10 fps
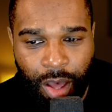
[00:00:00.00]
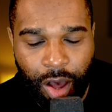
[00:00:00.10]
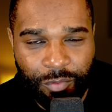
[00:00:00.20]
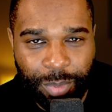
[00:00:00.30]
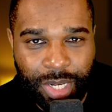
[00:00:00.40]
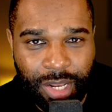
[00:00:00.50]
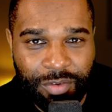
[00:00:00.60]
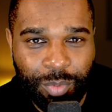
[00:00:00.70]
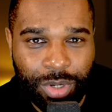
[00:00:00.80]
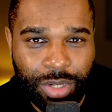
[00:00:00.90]
I've been in
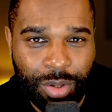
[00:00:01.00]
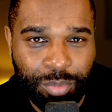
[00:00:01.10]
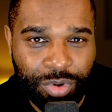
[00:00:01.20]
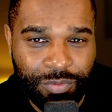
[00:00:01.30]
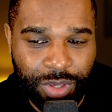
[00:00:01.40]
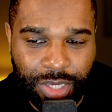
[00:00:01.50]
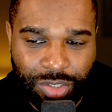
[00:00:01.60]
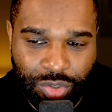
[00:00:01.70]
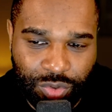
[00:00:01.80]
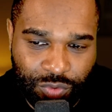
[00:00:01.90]
F1 a number of years,
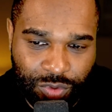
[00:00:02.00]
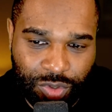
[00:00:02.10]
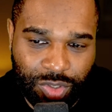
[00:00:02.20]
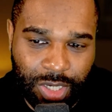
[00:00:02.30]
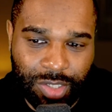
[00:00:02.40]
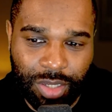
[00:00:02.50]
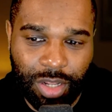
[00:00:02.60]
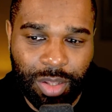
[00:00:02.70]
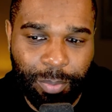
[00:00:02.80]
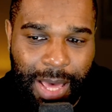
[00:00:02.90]
George Russell says, and
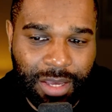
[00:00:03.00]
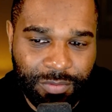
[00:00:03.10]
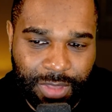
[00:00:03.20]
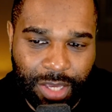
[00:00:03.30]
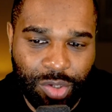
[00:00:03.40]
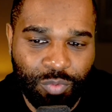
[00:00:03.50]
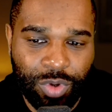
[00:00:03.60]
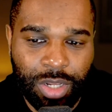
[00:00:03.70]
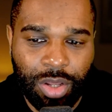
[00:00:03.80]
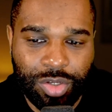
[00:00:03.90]
on the back of that you
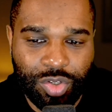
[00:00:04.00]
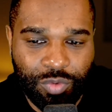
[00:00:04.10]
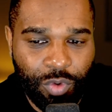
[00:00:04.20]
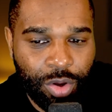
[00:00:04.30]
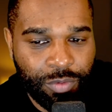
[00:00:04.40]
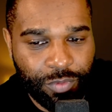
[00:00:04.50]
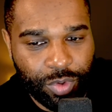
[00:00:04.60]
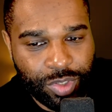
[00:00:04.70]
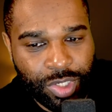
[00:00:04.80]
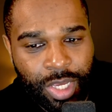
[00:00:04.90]
realise your own
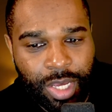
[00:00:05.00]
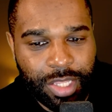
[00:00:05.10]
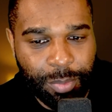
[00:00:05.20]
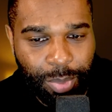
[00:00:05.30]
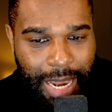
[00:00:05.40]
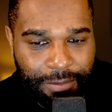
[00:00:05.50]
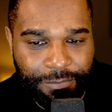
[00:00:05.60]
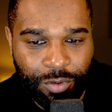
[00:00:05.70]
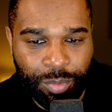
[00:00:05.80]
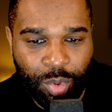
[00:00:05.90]
voice and the
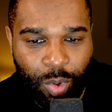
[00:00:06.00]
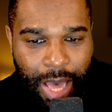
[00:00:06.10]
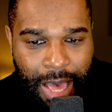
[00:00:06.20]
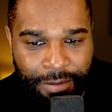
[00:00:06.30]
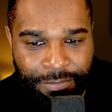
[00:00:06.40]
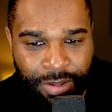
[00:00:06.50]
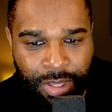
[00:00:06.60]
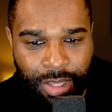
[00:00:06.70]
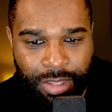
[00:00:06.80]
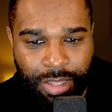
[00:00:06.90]
platform you have
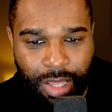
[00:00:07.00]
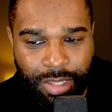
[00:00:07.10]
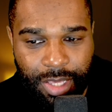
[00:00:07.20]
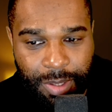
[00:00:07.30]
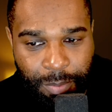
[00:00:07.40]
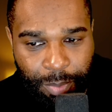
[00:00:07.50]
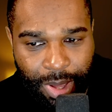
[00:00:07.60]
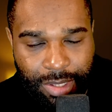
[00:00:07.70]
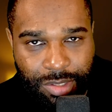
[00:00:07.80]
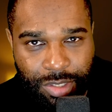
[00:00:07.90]
and the
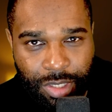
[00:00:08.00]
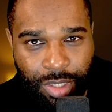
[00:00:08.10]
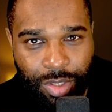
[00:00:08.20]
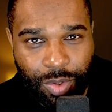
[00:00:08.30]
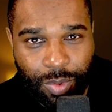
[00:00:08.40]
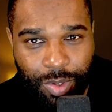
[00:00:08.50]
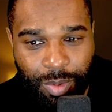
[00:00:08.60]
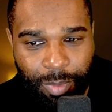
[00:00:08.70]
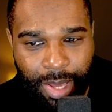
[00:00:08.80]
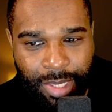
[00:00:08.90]
impact you
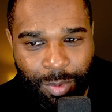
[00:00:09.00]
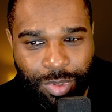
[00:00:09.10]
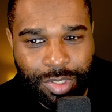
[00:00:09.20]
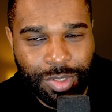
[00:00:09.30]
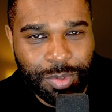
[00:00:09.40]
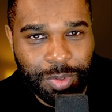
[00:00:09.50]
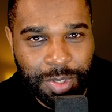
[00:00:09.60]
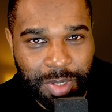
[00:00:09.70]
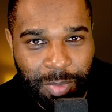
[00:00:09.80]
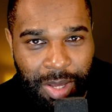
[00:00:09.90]
can make. What's he
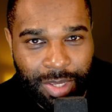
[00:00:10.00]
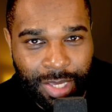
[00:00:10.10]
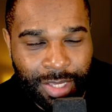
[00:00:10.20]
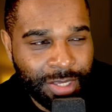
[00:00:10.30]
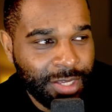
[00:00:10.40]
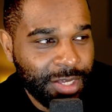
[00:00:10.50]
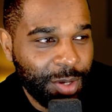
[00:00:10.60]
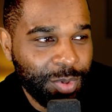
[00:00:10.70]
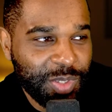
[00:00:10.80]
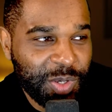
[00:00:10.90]
talking about here?
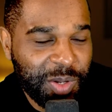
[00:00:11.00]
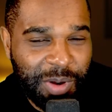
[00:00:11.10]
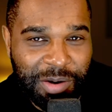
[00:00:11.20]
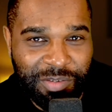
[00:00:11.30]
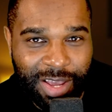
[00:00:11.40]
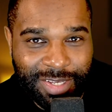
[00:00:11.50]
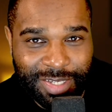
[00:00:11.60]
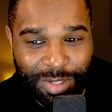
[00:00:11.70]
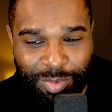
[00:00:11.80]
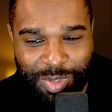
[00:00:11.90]
Are we talking about
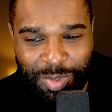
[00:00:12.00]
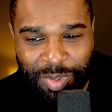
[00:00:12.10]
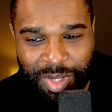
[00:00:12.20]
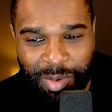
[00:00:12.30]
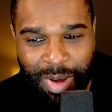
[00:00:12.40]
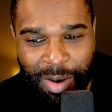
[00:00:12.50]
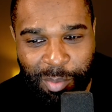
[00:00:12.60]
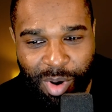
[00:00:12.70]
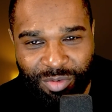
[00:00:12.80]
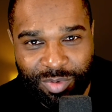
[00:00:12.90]
racing? Are we talking about
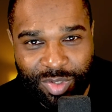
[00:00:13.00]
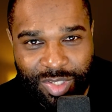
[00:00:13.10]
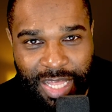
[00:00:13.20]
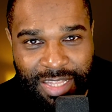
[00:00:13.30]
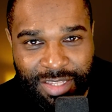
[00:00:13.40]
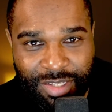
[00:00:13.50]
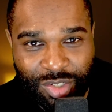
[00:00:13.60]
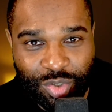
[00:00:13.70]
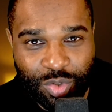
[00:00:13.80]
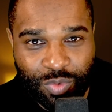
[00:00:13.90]
moral standards?
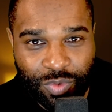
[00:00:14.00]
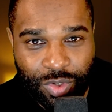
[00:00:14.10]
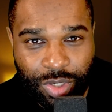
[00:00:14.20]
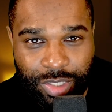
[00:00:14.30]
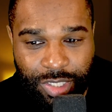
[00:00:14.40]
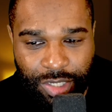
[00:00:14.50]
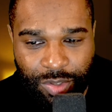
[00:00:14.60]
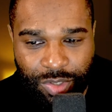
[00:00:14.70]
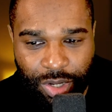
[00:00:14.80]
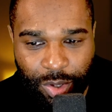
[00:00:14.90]
George Russell
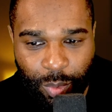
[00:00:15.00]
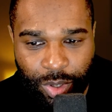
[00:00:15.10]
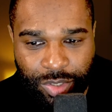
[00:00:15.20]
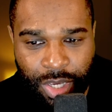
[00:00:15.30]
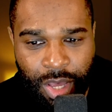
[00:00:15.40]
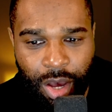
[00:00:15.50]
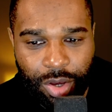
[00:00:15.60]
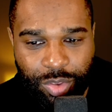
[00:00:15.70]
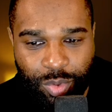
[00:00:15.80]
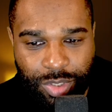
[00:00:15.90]
continues, and I quote, I
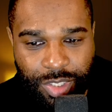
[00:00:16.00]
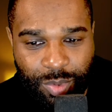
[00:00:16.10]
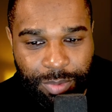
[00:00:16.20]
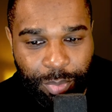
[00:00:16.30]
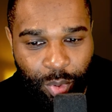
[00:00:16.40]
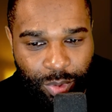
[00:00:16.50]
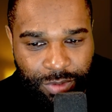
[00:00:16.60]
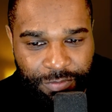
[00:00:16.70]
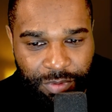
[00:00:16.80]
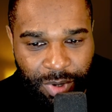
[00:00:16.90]
thought it was
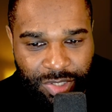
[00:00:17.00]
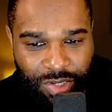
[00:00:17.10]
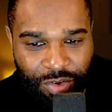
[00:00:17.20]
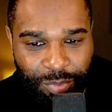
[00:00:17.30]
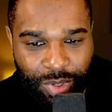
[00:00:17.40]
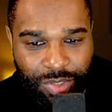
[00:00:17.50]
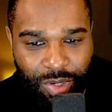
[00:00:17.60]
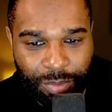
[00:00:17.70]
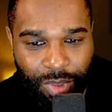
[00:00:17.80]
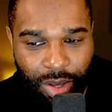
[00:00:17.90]
important for myself because
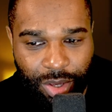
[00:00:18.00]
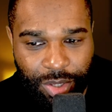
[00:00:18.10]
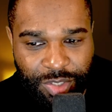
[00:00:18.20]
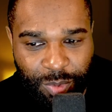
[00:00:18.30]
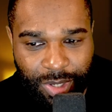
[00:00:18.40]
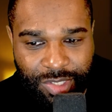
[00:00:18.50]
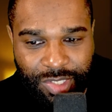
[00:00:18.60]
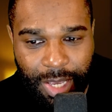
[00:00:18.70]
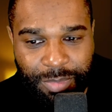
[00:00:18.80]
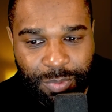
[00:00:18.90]
I'm not going to
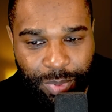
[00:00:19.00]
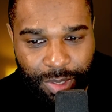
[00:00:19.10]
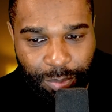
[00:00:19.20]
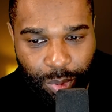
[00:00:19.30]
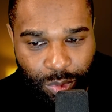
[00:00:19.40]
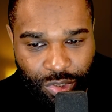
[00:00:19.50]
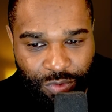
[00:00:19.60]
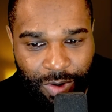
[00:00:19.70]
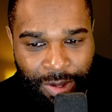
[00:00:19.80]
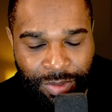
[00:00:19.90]
accept being pushed
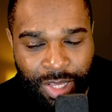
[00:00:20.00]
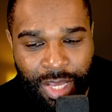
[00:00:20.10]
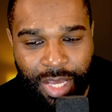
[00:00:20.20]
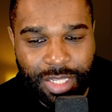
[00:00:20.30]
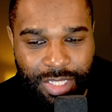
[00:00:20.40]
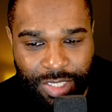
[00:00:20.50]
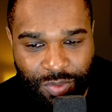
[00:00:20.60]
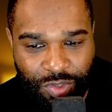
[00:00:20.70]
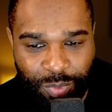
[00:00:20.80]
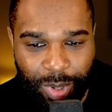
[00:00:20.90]
around and
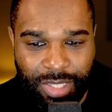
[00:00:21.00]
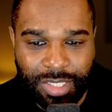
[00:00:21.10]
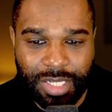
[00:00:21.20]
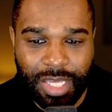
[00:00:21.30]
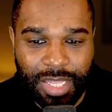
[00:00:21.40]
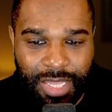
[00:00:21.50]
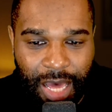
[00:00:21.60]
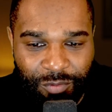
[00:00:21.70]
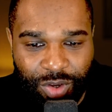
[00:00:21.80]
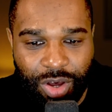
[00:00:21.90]
disrespected in
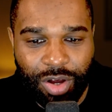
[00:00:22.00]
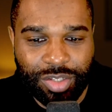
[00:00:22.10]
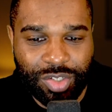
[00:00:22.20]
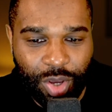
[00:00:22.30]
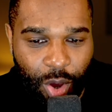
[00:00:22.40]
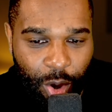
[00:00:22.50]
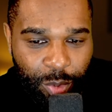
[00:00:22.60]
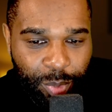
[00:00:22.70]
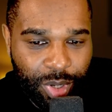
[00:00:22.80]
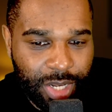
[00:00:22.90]
that regard so
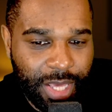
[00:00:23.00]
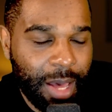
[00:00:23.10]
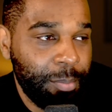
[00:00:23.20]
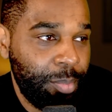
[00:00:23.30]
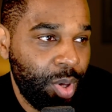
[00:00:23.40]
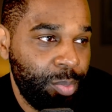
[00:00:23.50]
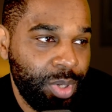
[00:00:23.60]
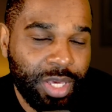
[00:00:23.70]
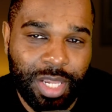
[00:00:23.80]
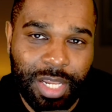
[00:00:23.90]
openly and
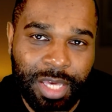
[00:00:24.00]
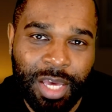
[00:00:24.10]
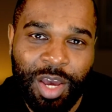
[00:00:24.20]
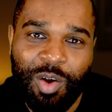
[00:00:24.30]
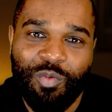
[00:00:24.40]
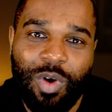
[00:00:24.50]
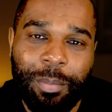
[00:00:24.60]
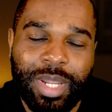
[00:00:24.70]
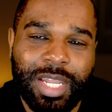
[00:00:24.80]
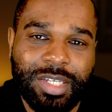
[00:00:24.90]
publicly.
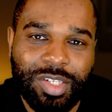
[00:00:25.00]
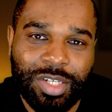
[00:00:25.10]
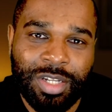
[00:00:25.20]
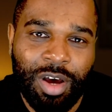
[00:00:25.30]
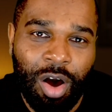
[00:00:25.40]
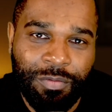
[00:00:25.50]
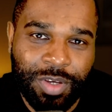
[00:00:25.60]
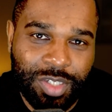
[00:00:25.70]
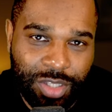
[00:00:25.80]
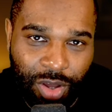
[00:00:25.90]
Reminiscent of
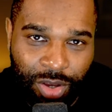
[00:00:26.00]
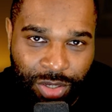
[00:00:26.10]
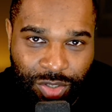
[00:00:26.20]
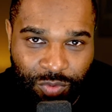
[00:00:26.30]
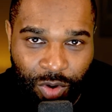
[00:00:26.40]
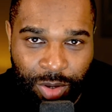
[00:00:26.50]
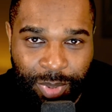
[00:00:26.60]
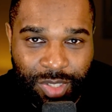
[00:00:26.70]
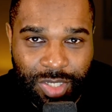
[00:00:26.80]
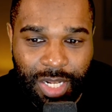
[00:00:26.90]
his diatribe,
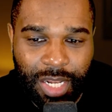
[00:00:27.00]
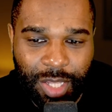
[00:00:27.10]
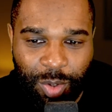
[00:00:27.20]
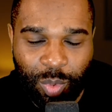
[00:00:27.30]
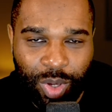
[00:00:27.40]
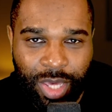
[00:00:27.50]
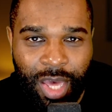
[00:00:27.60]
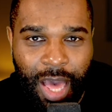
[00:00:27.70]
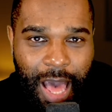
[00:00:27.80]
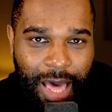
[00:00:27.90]
his soliloquy
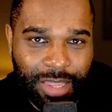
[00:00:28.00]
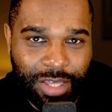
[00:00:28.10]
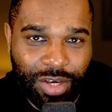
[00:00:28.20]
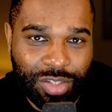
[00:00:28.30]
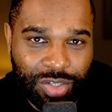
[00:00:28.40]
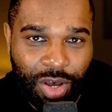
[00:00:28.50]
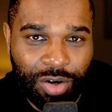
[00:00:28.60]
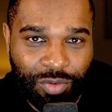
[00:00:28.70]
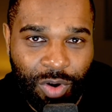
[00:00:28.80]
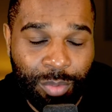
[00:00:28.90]
at the
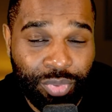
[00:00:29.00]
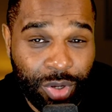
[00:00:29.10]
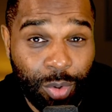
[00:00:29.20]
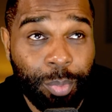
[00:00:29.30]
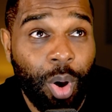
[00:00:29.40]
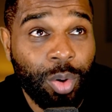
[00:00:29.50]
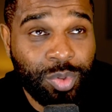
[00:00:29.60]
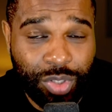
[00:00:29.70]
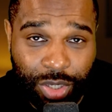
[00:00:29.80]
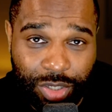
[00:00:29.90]
Qatar Grand Prix or
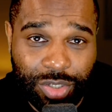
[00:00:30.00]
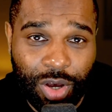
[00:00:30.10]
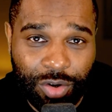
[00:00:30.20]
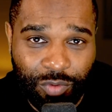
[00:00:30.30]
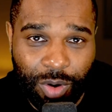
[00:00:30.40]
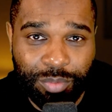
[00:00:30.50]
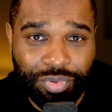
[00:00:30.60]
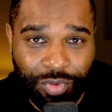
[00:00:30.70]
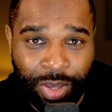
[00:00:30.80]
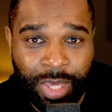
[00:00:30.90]
post the Qatar Grand
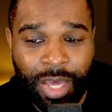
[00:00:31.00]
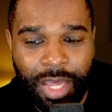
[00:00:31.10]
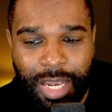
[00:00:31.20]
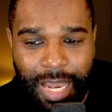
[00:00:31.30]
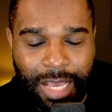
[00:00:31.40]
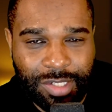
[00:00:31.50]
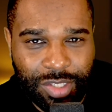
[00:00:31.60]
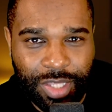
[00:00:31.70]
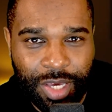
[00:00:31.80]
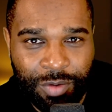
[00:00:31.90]
Prix
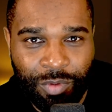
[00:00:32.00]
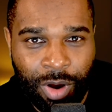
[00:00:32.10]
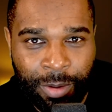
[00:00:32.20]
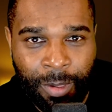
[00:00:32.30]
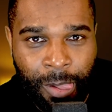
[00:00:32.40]
last year, right?